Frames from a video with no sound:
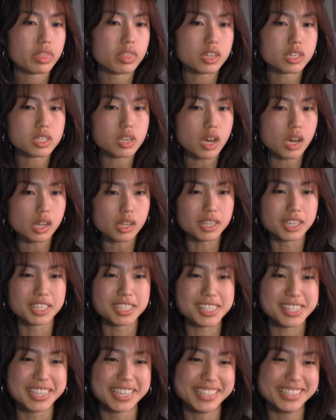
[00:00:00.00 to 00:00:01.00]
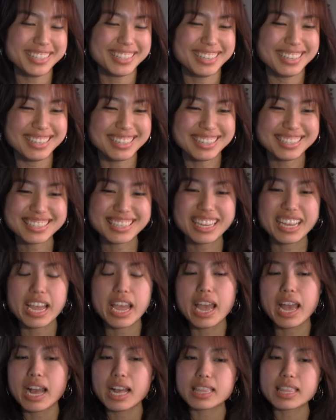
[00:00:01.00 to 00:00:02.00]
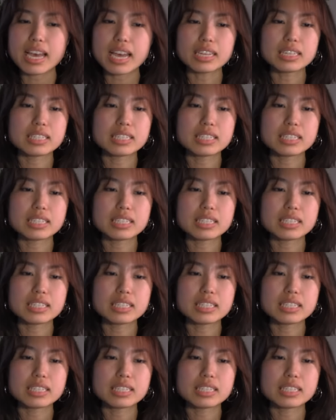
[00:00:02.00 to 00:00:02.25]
the dolls. That